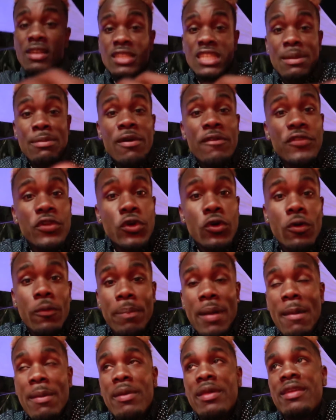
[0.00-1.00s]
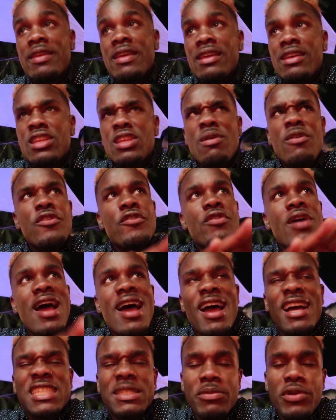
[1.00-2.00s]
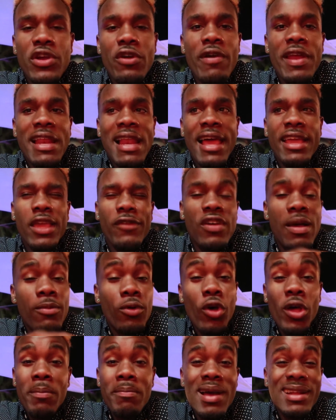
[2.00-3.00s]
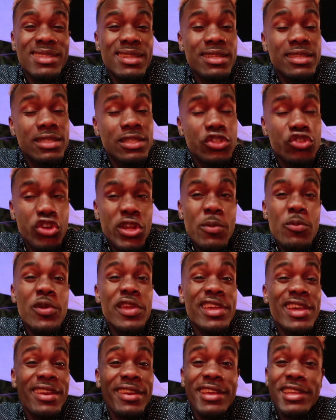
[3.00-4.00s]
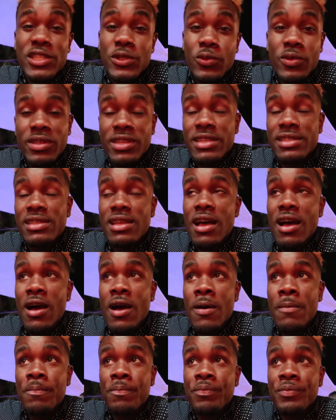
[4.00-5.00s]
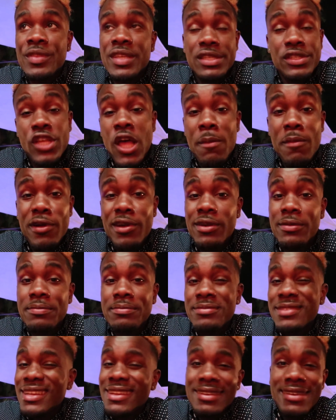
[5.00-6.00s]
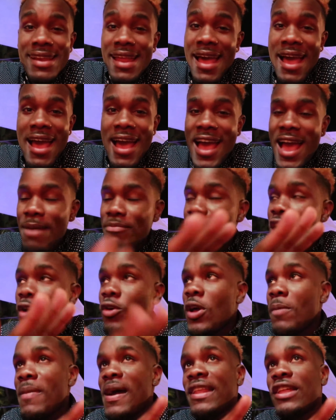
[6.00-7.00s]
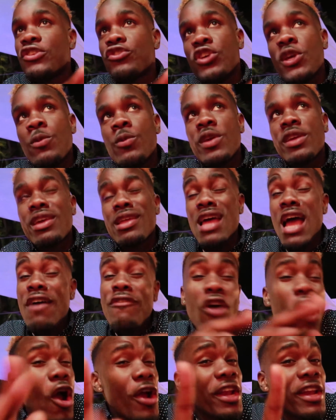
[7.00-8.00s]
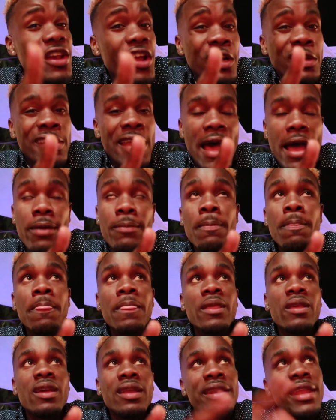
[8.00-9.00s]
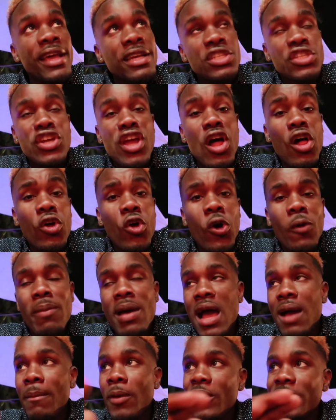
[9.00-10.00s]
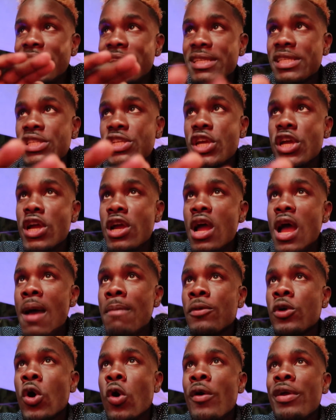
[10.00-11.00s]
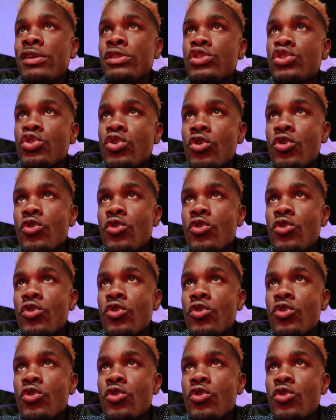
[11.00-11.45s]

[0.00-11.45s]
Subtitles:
Some of you asked me already, like if I'm going back to Dream Weekend this summer. Nah, I'm not going back to Dream Weekend. I've already done that. Next year I'll go back, but this year I'm going to,